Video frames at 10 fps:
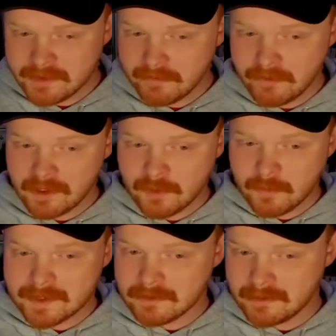a fucking
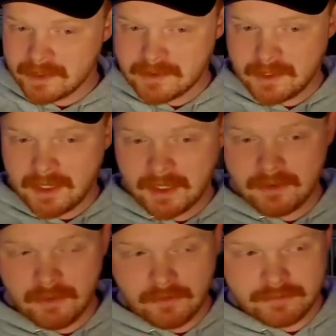wizard. He's the
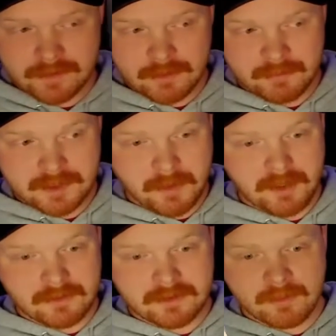Gandalf of Soma
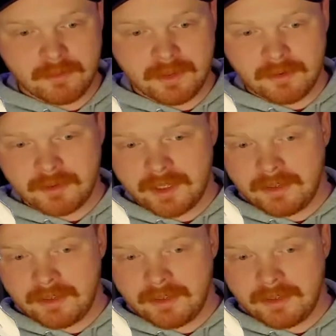Spider So What, okay?